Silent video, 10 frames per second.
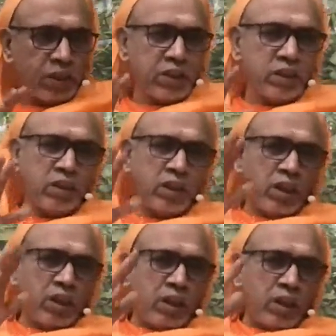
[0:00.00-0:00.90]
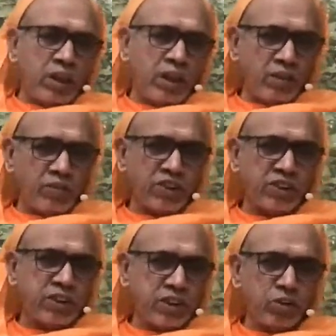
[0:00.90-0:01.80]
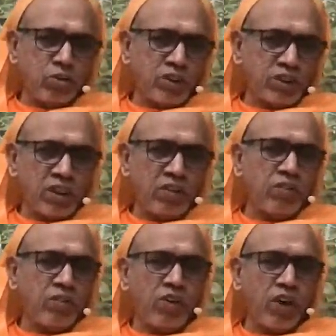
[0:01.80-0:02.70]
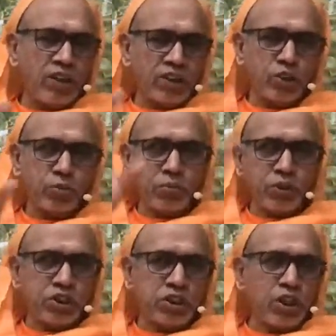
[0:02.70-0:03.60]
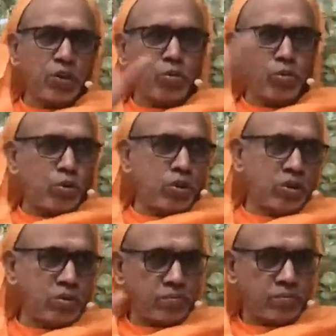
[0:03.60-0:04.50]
by divesting yourself of all this misterhood,